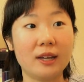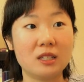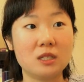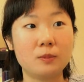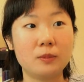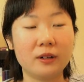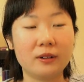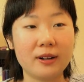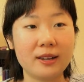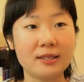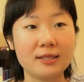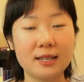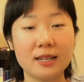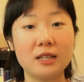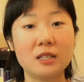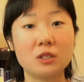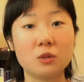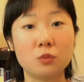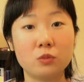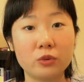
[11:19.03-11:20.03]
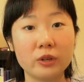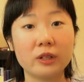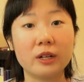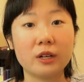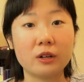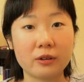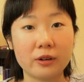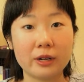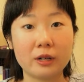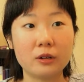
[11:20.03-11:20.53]
experience is
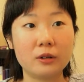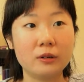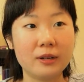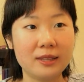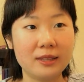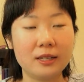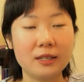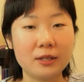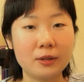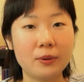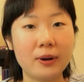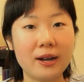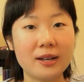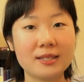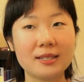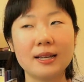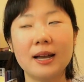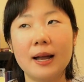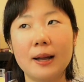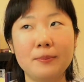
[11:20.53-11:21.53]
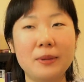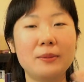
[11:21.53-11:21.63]
really critical in the US.